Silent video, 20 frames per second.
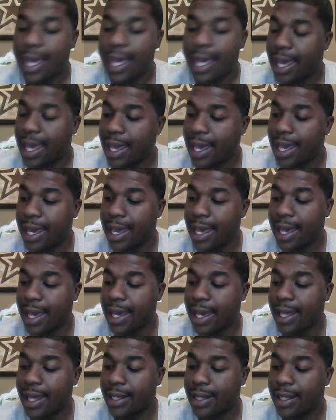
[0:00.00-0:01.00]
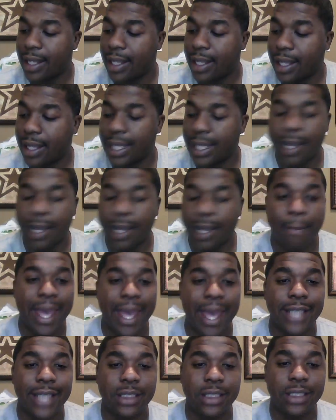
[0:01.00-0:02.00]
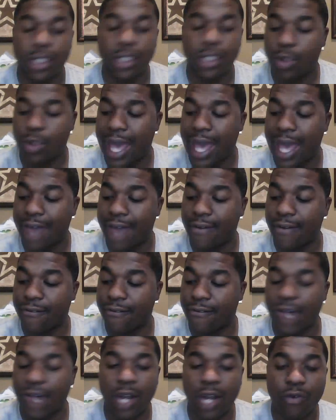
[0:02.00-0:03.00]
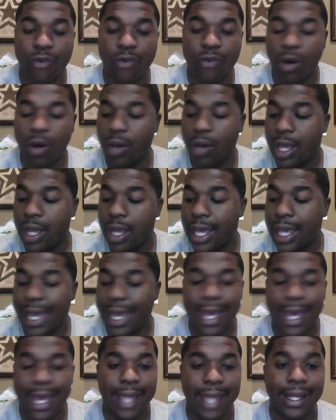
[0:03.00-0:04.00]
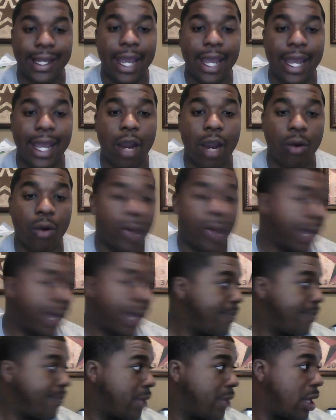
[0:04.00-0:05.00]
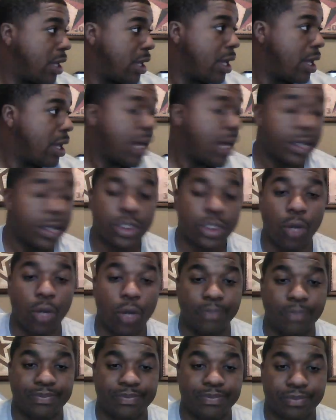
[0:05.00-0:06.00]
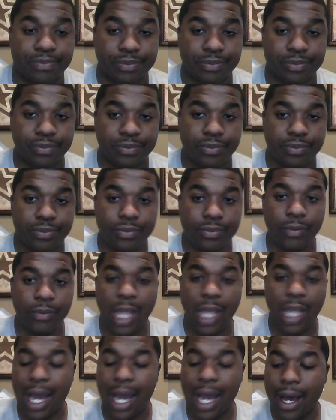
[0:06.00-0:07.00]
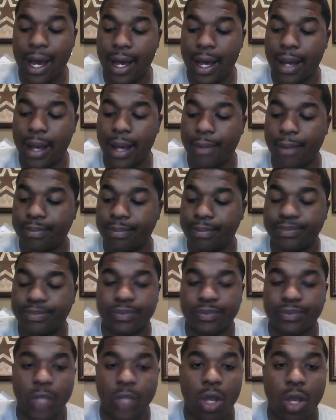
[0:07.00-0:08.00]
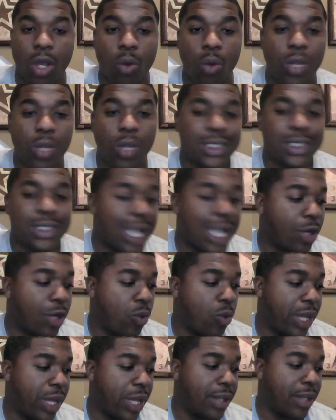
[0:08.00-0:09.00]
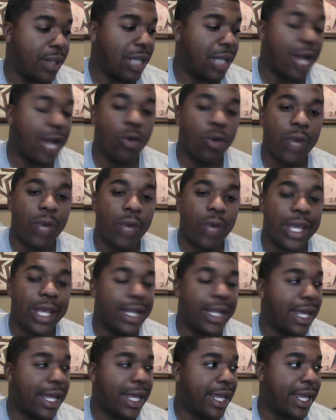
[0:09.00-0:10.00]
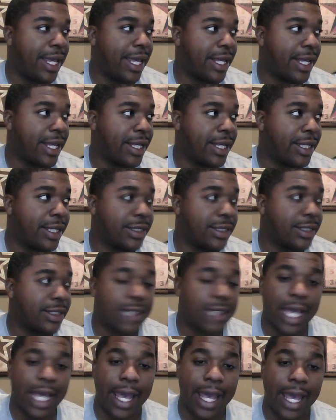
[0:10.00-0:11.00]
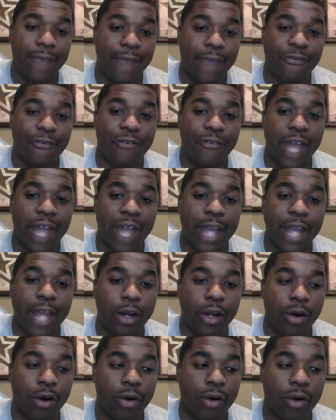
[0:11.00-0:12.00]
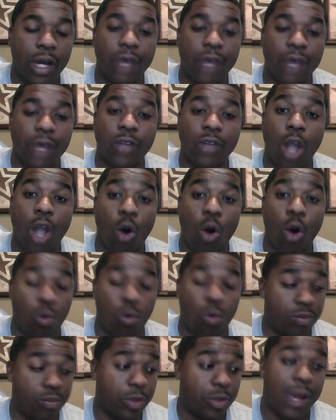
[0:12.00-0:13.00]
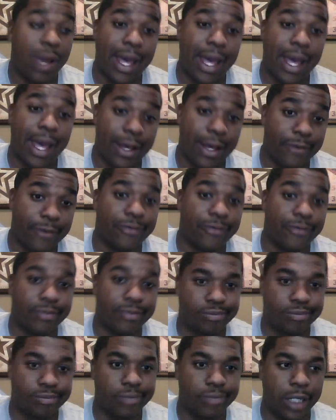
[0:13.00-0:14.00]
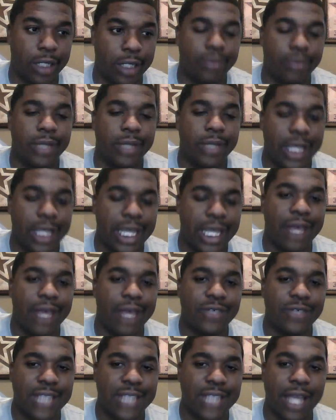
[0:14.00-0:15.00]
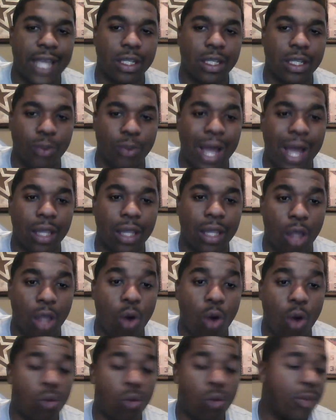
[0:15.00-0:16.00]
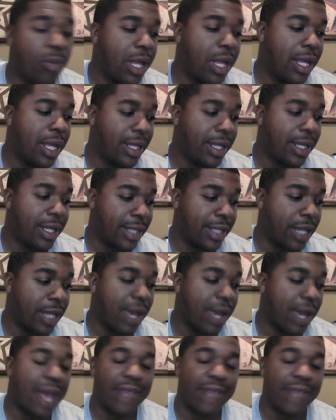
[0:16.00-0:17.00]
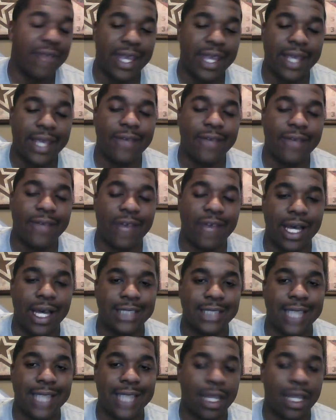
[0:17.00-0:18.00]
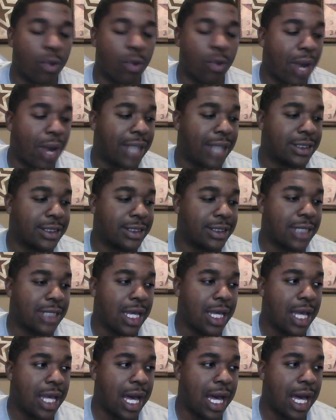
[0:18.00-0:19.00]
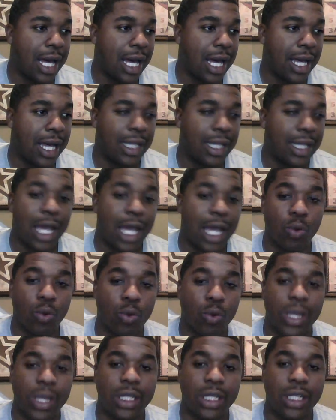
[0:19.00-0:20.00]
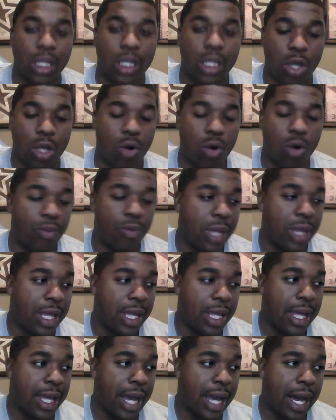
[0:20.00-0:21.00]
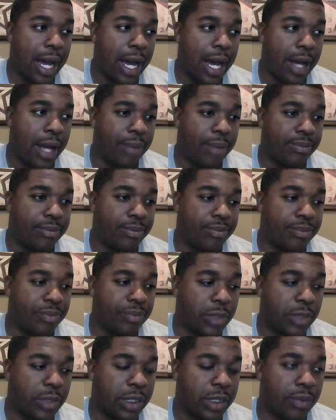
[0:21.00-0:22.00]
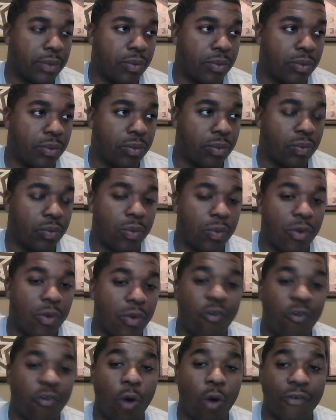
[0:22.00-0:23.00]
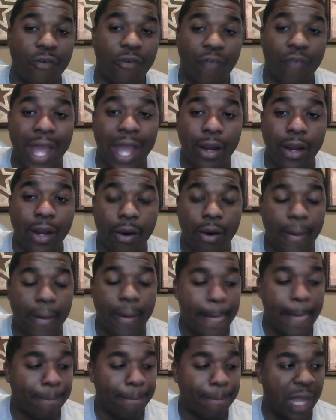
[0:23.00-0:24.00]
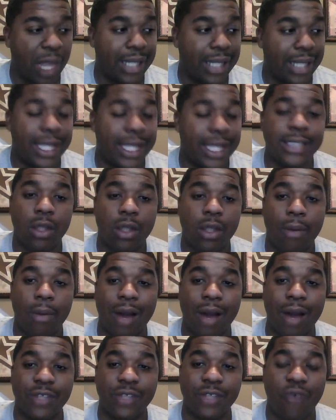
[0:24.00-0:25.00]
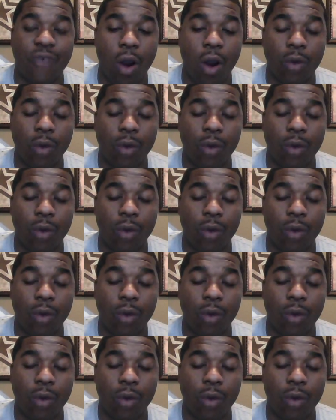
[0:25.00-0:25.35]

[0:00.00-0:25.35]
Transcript: And in the base, you have vetiver and caraway. So, um, what is La Nuit? La Nuit is a flanker of L'Homme. You have, you know, Yves Saint Laurent L'Homme. Then you have Yves Saint Laurent's La Nuit de L'Homme. Um, for a flanker, these are about as far